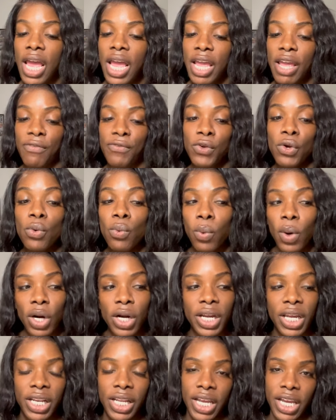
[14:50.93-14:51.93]
If you
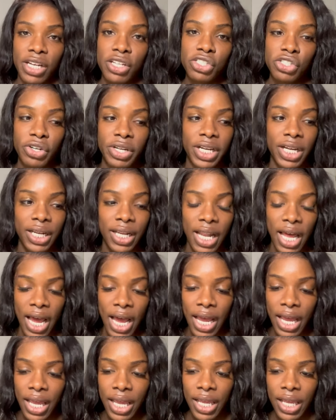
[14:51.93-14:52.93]
work in the industry a
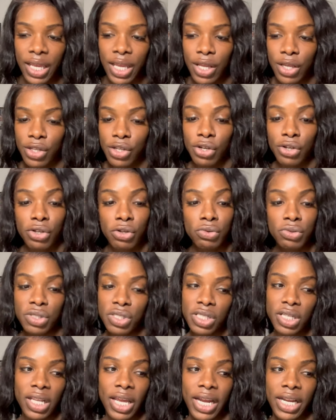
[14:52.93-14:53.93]
lot, you're used
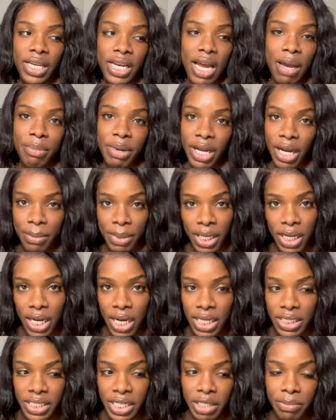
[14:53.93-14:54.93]
to like not being able to
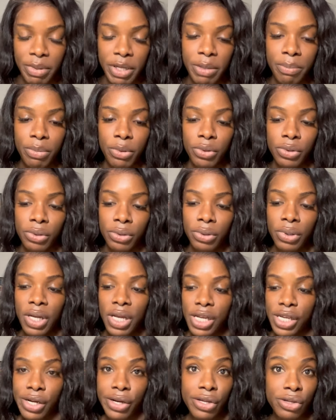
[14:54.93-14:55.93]
contact people.
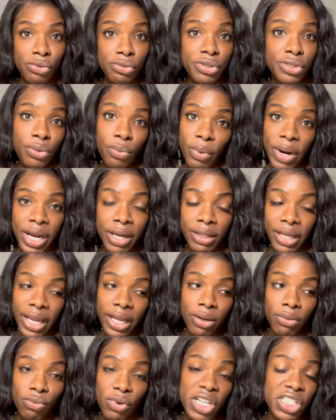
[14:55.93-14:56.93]
You're used to wait,
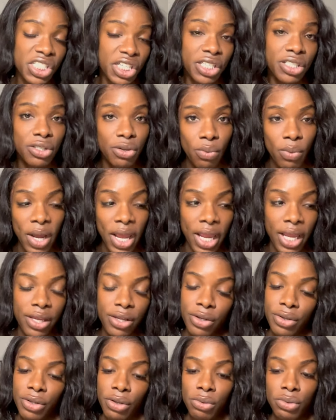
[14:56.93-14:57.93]
like rushing to wait.
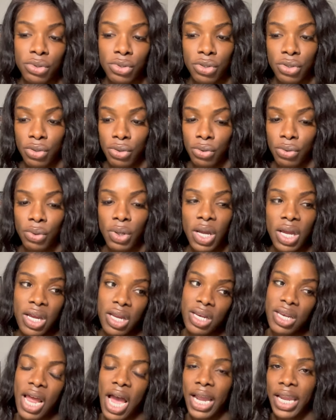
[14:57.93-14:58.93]
You're used to
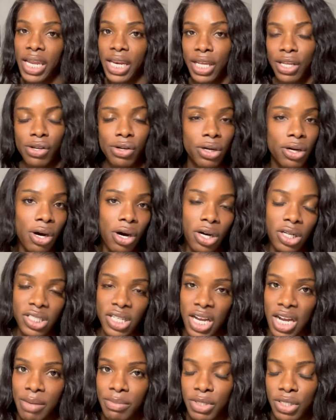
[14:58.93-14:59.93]
not getting your call times